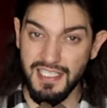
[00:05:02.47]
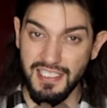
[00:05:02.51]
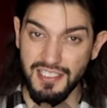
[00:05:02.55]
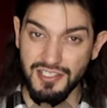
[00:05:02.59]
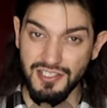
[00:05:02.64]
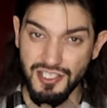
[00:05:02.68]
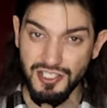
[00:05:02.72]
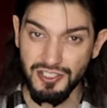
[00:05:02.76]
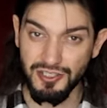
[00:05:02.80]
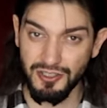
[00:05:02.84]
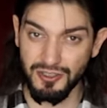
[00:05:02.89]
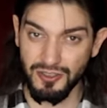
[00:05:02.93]

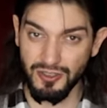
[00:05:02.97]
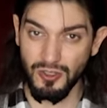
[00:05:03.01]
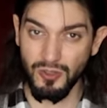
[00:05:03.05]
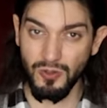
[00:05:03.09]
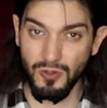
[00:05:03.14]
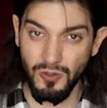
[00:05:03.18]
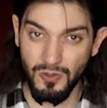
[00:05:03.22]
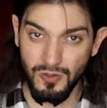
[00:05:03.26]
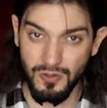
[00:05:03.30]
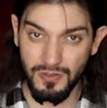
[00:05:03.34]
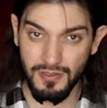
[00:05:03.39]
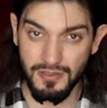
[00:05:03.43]
Into
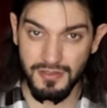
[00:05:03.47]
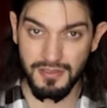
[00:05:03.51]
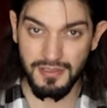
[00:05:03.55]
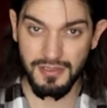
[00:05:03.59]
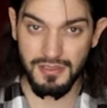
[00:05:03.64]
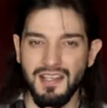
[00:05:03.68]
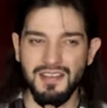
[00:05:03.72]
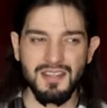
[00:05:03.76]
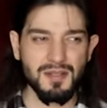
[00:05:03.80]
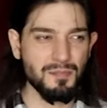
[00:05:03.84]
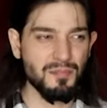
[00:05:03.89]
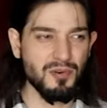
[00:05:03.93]
gold.
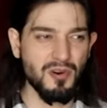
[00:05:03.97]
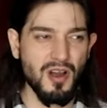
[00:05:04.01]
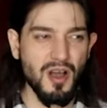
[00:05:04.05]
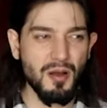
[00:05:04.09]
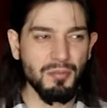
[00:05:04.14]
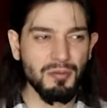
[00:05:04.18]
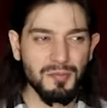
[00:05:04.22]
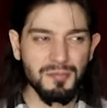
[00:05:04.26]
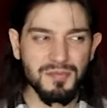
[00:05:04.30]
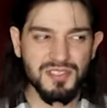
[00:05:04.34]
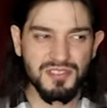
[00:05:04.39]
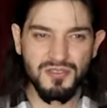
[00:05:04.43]
And the
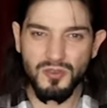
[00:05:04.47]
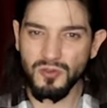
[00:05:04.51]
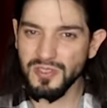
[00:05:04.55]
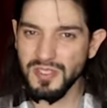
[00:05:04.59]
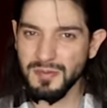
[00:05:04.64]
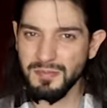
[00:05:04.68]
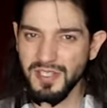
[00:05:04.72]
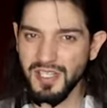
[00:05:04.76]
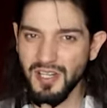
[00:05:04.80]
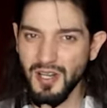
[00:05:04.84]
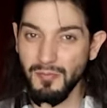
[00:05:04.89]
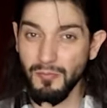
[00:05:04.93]
problem has only
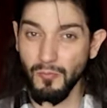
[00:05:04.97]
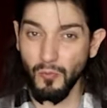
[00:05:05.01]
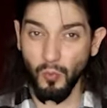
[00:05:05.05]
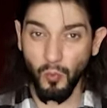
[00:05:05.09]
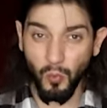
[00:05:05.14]
become